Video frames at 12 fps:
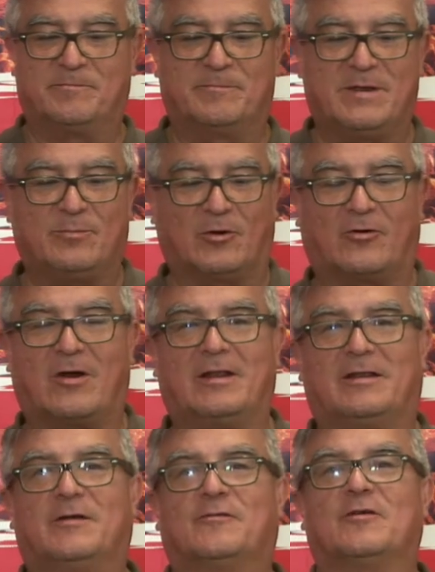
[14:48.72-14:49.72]
people are
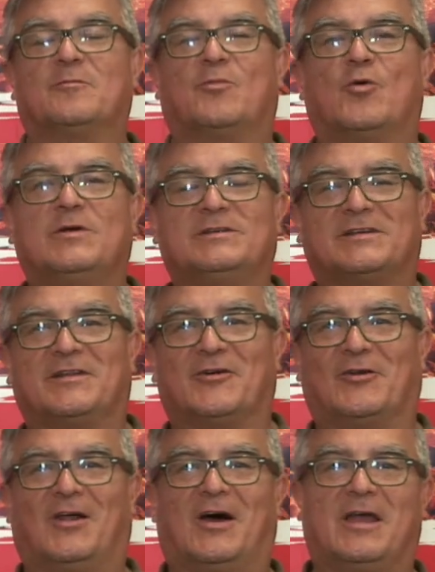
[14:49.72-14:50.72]
at different points in
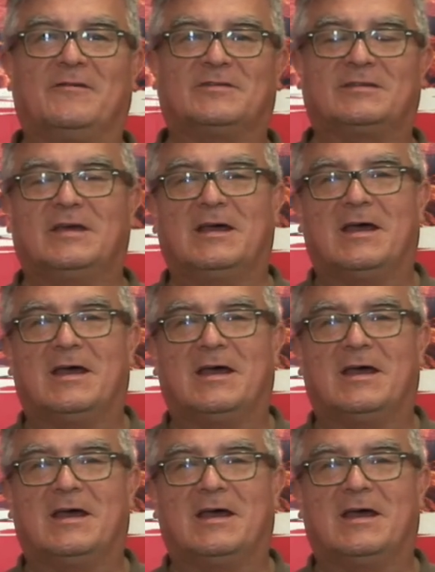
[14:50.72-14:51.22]
their lives.